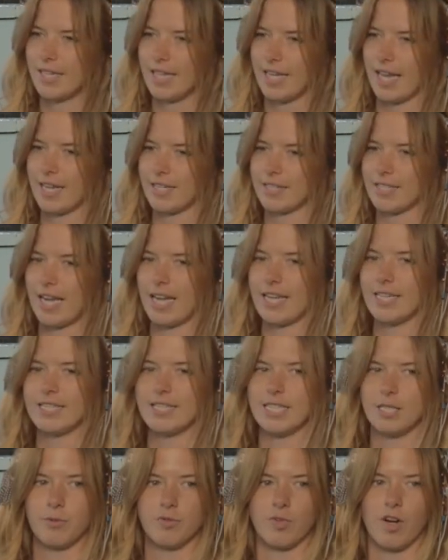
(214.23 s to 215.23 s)

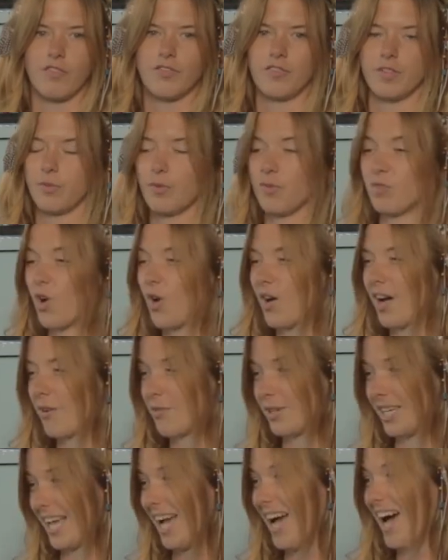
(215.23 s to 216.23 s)
Anxiety, we've got a
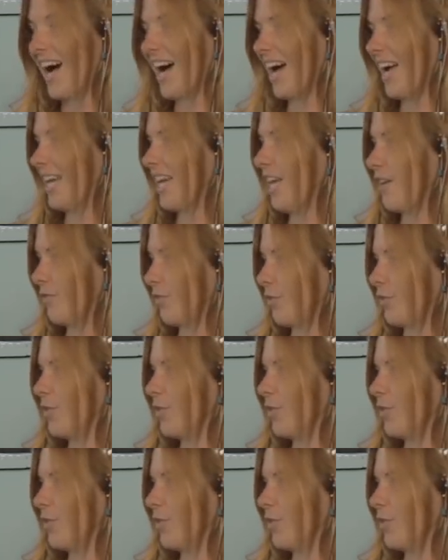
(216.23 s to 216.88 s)
really high level